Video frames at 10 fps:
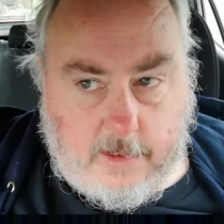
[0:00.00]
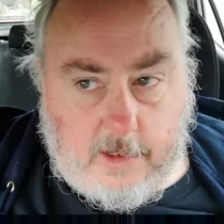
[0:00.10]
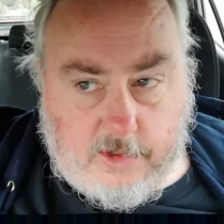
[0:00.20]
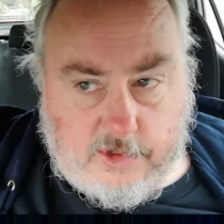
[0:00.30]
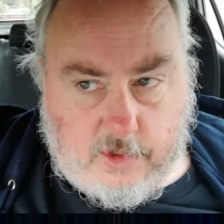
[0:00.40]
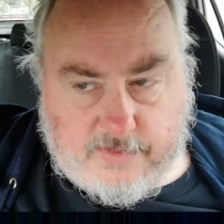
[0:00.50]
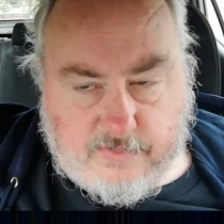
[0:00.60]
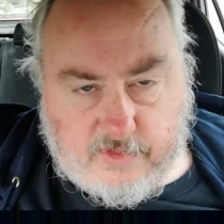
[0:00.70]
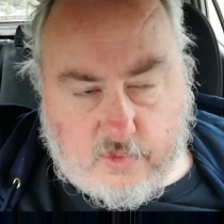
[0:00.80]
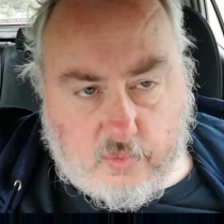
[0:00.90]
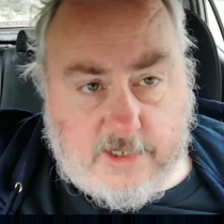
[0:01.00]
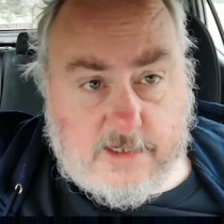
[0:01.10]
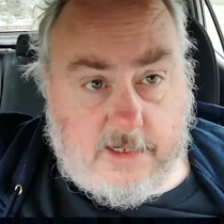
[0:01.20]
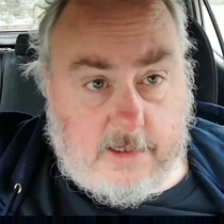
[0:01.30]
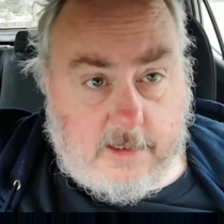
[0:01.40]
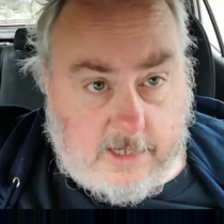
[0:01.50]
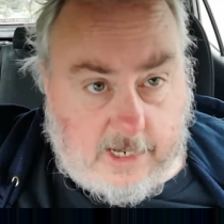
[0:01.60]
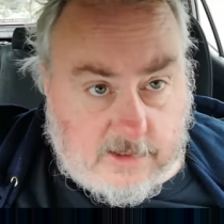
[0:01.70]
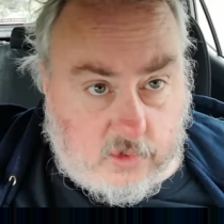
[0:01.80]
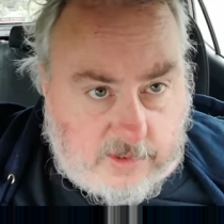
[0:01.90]
Something that's
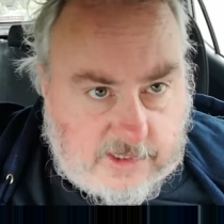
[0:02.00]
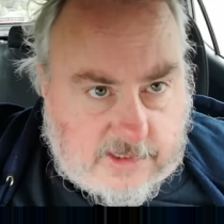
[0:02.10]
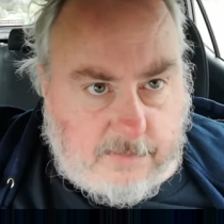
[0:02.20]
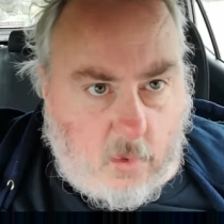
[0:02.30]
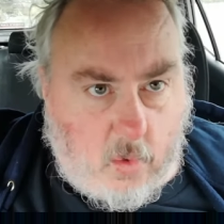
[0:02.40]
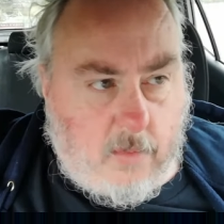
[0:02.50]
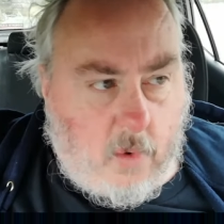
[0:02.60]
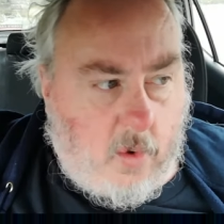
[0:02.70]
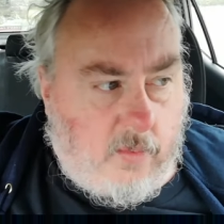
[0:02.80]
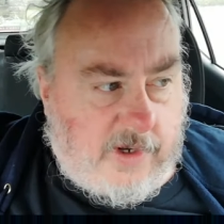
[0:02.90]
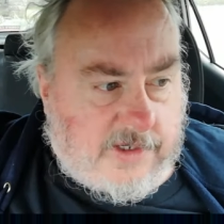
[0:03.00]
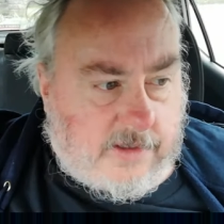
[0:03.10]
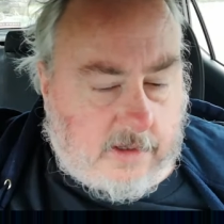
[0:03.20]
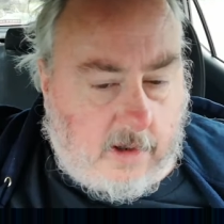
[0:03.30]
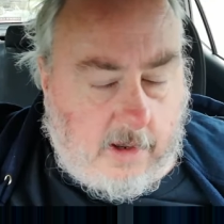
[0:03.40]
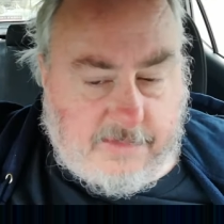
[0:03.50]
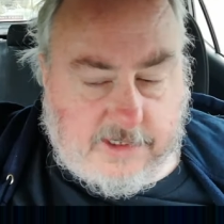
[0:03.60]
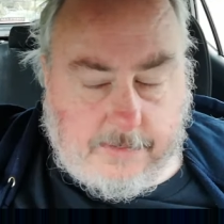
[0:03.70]
increased more and more in recent times.